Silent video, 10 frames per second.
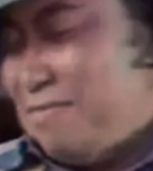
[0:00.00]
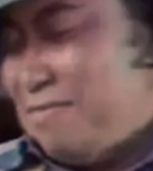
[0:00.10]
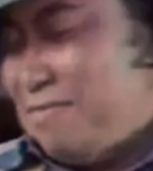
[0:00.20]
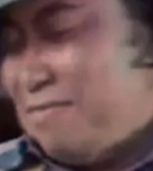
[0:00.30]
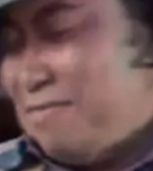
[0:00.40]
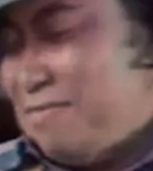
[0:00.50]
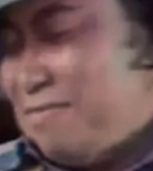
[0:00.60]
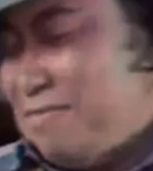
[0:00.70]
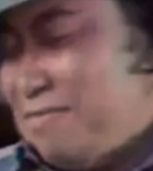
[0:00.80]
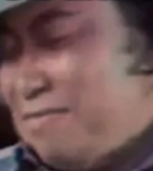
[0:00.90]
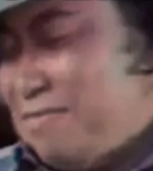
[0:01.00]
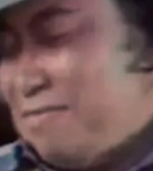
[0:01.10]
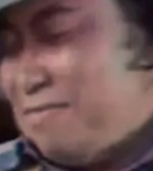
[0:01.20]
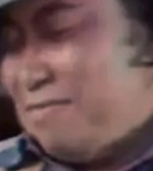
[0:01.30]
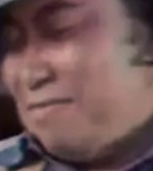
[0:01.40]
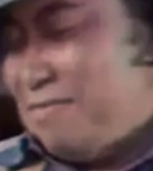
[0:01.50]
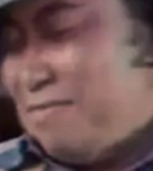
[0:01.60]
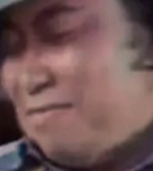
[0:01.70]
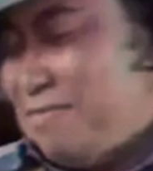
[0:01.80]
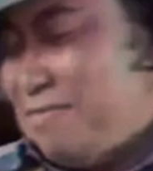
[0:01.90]

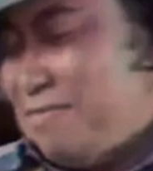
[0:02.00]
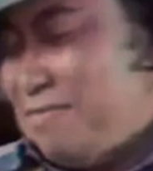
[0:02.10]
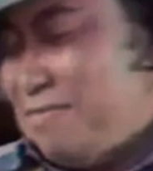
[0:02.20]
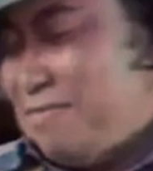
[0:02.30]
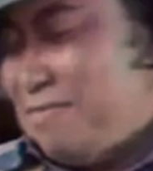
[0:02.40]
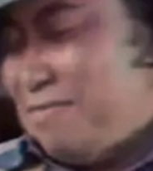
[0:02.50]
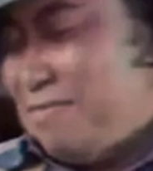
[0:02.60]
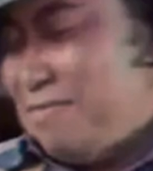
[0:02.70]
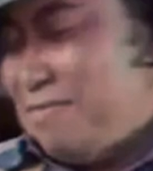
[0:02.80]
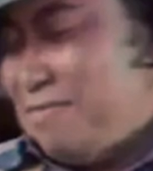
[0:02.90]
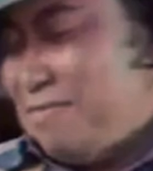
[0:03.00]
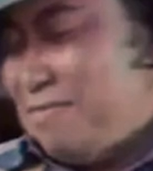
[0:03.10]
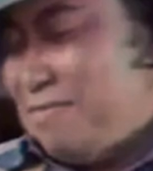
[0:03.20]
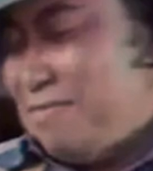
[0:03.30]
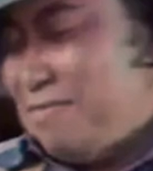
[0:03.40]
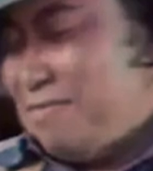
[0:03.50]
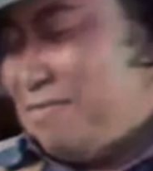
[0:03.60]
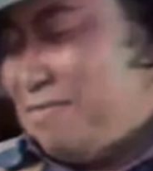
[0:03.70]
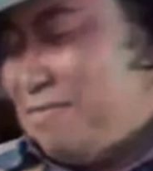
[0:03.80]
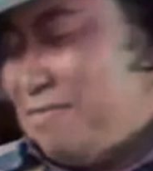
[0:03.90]

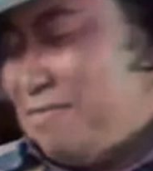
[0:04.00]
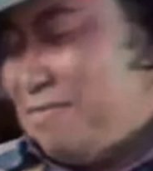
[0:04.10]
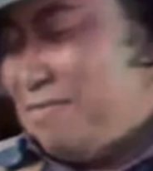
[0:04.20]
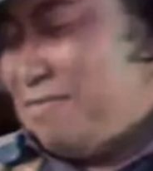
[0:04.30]
This person isn't speaking.